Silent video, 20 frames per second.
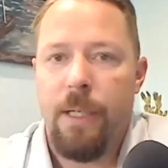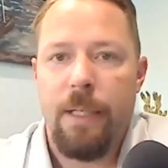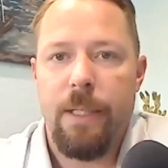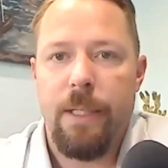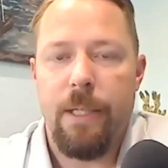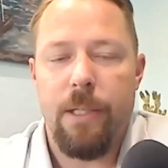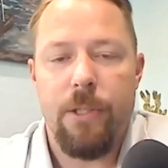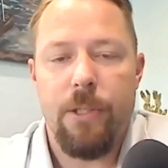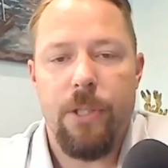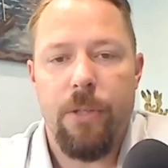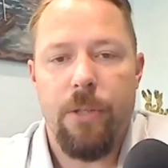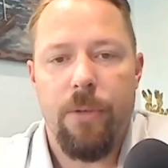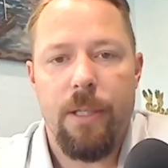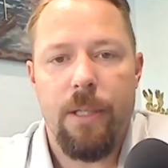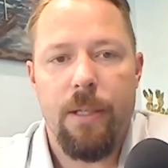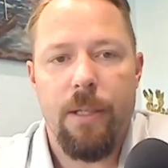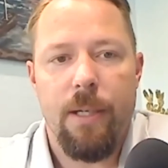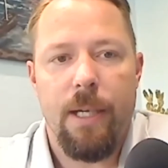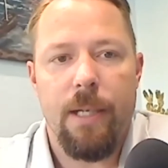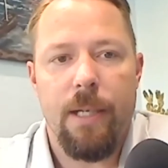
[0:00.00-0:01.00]
The issue in
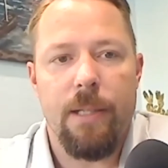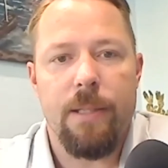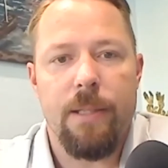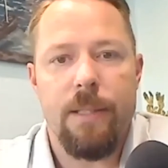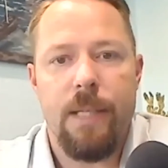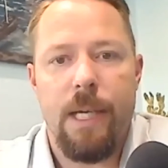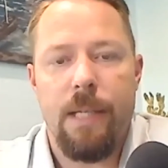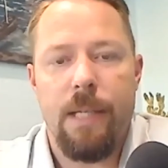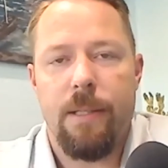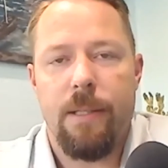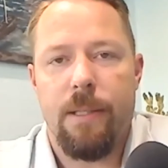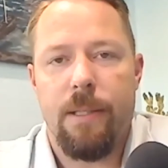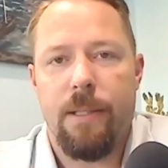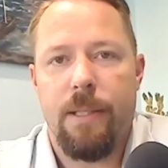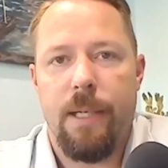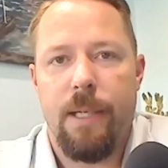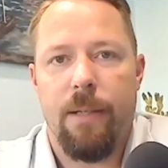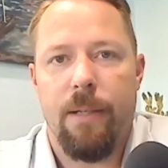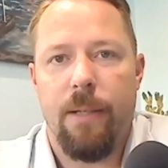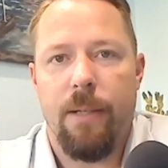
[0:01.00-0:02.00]
the United States is
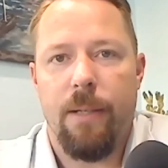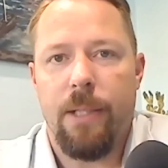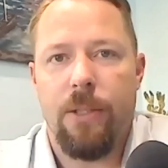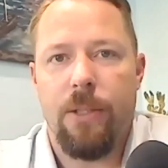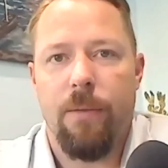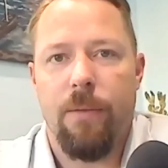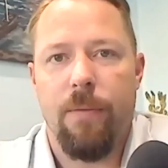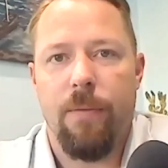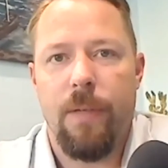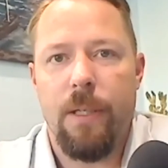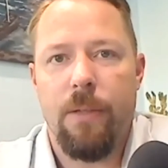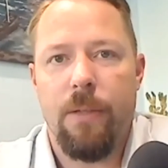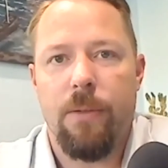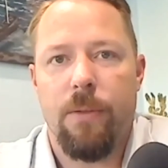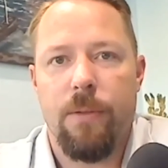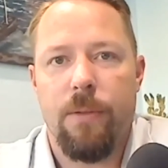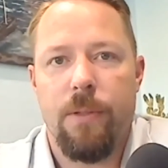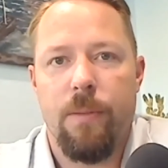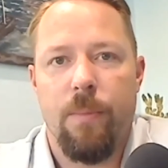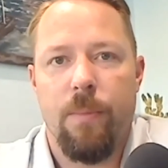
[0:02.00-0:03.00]
that electric
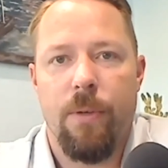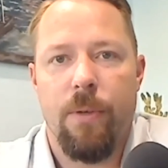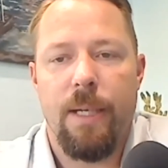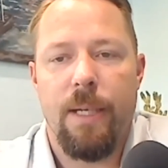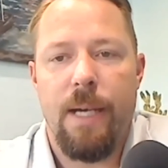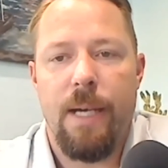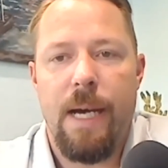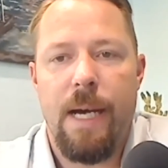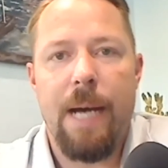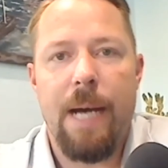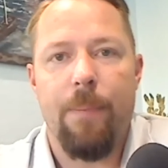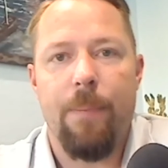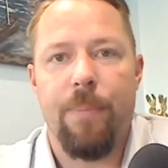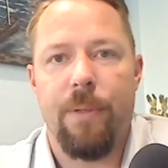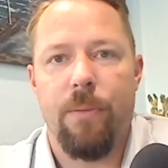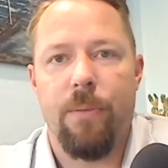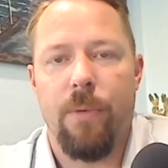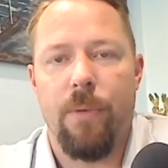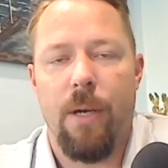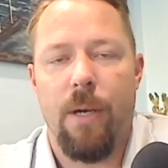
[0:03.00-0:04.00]
vehicles, the more that
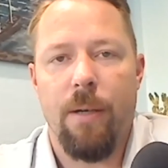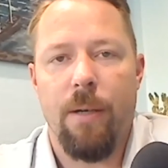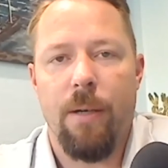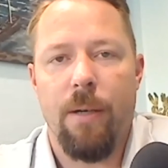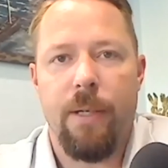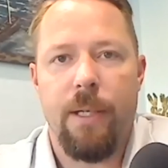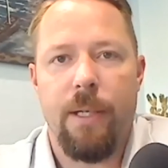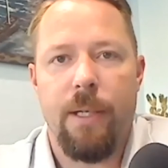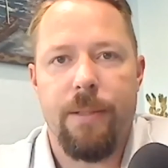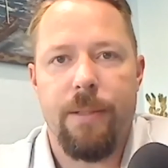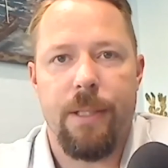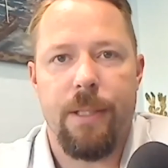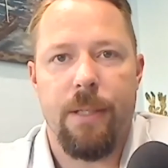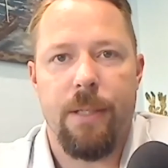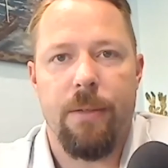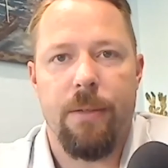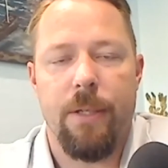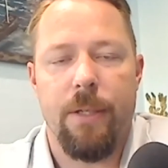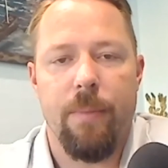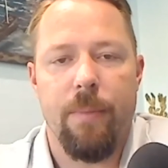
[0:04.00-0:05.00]
happen, our grid isn't
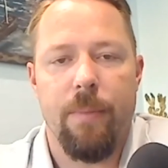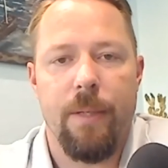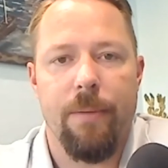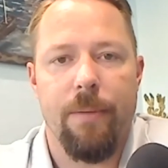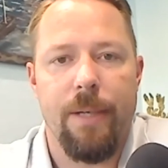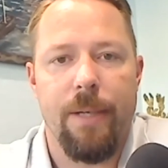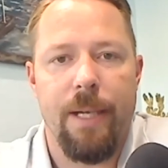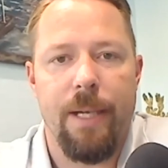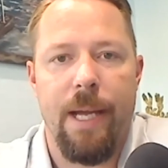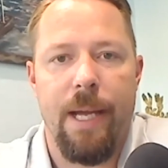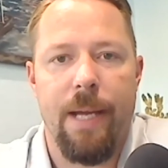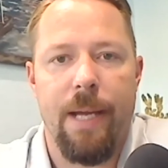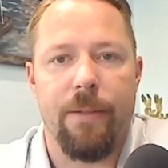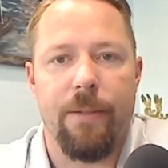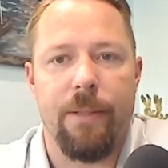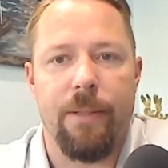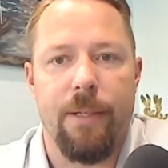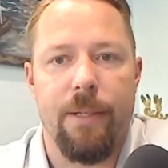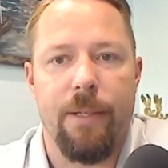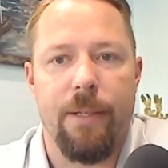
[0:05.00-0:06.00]
going to be able to
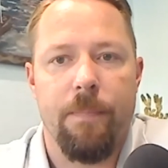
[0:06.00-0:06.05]
handle it.